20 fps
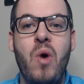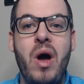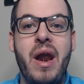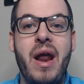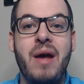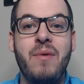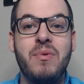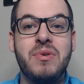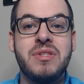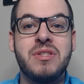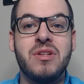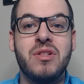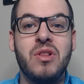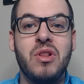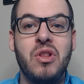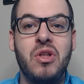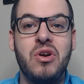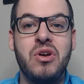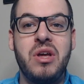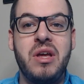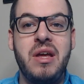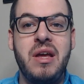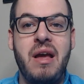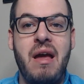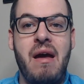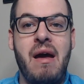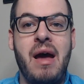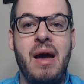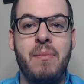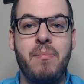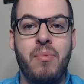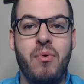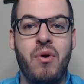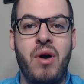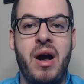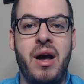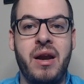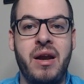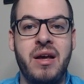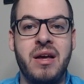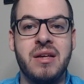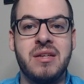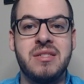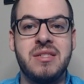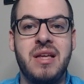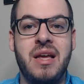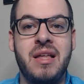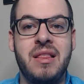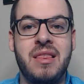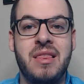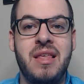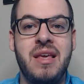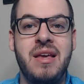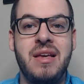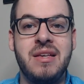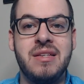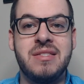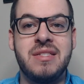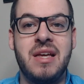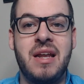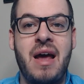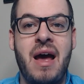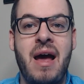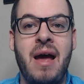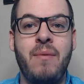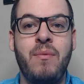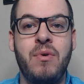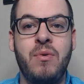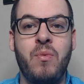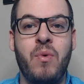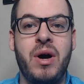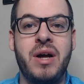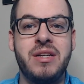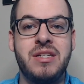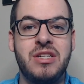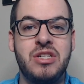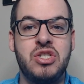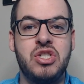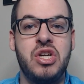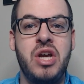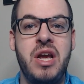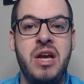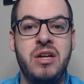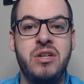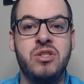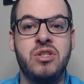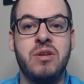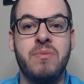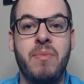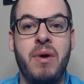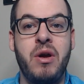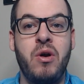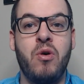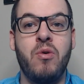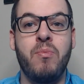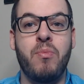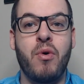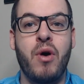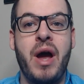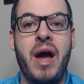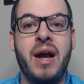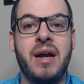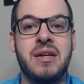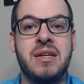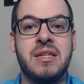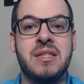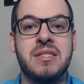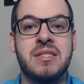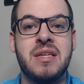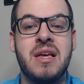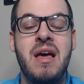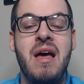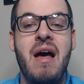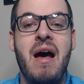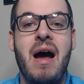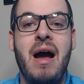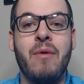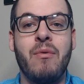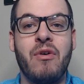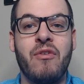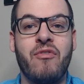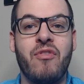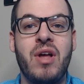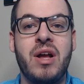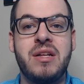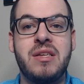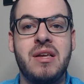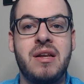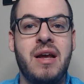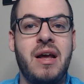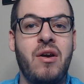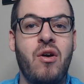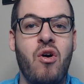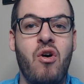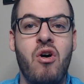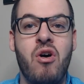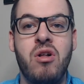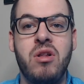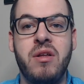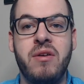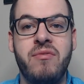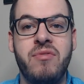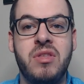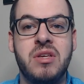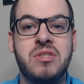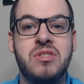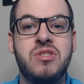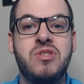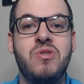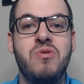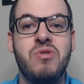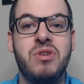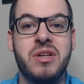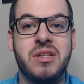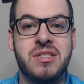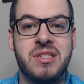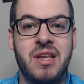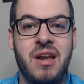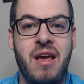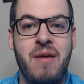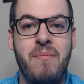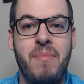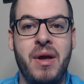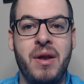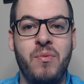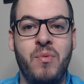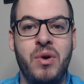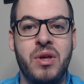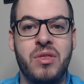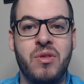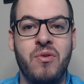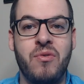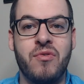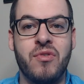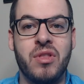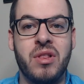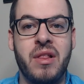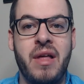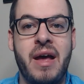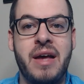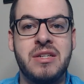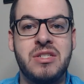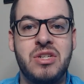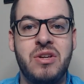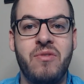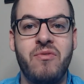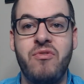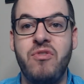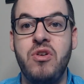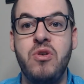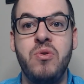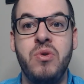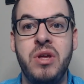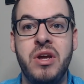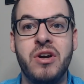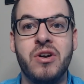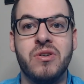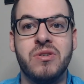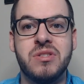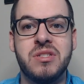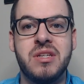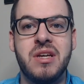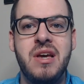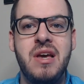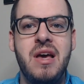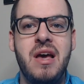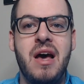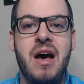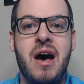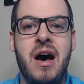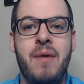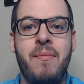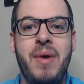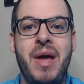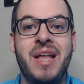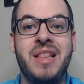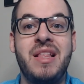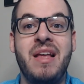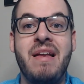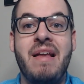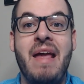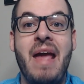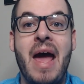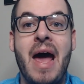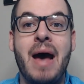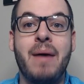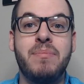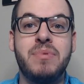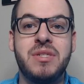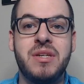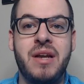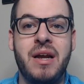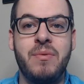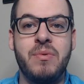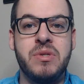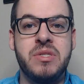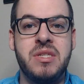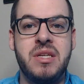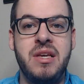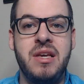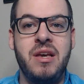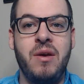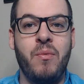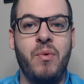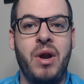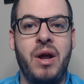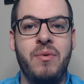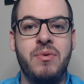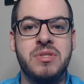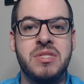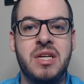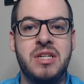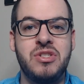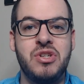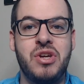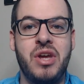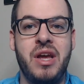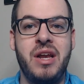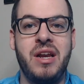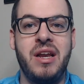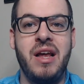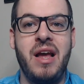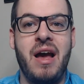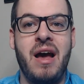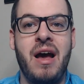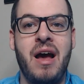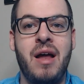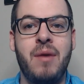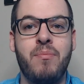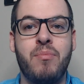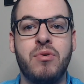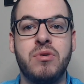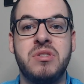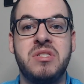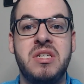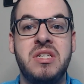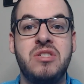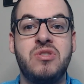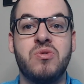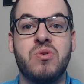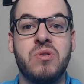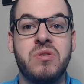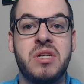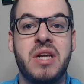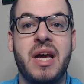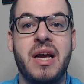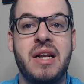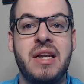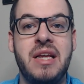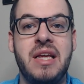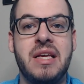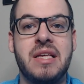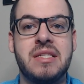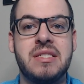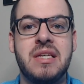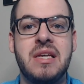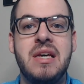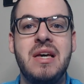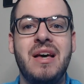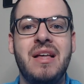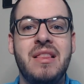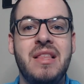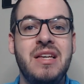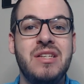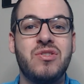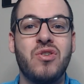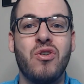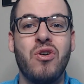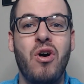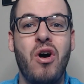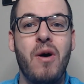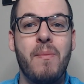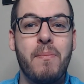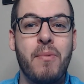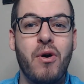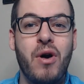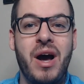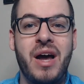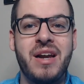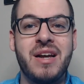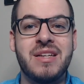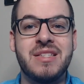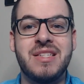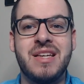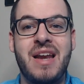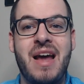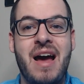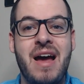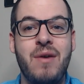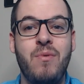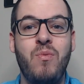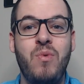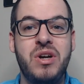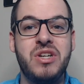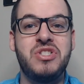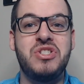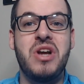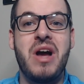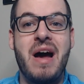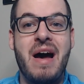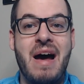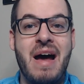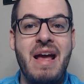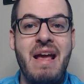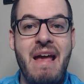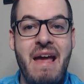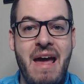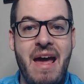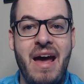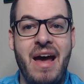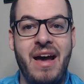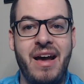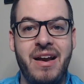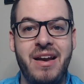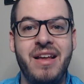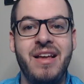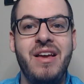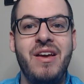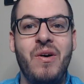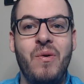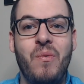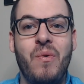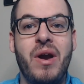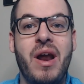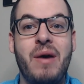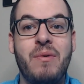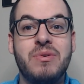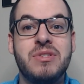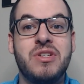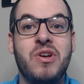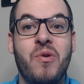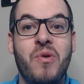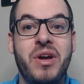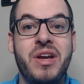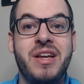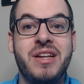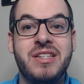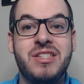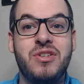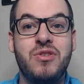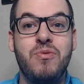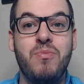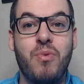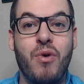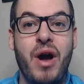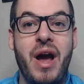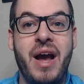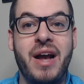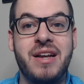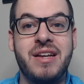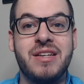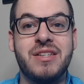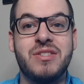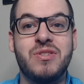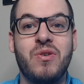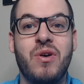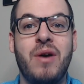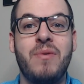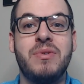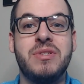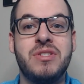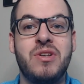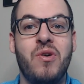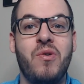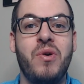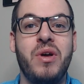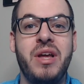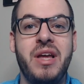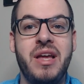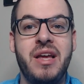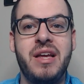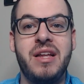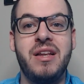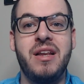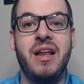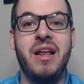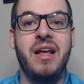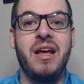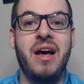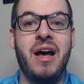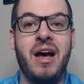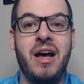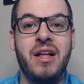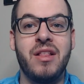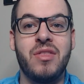When I was looking at products and things that I would want to change in my own practice, I reflected on all of the students that I've been with over the last few years, and the gaps that I was seeing when I was educating on procedural techniques. These are all products that I wish I had when I was going into practice or I was going in